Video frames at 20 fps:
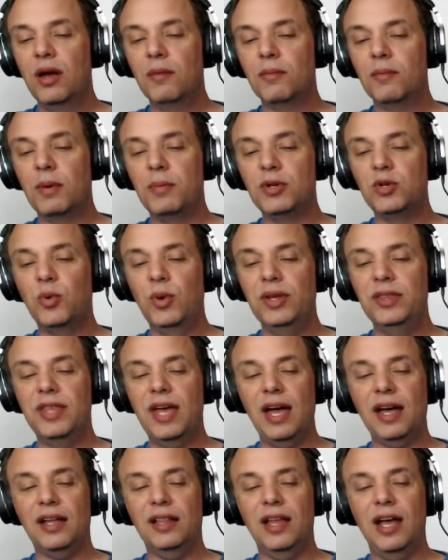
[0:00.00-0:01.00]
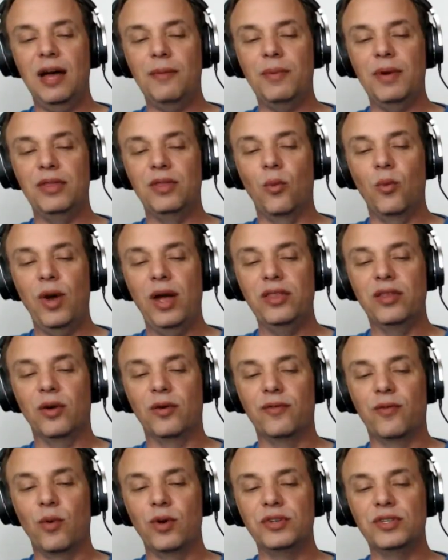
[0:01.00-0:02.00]
But between that clap and the way their
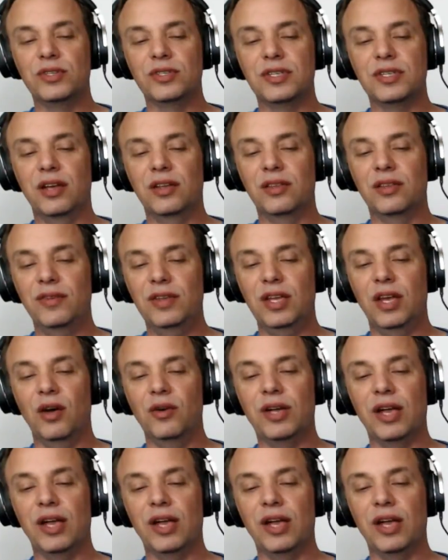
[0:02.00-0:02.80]
voices sound in the video,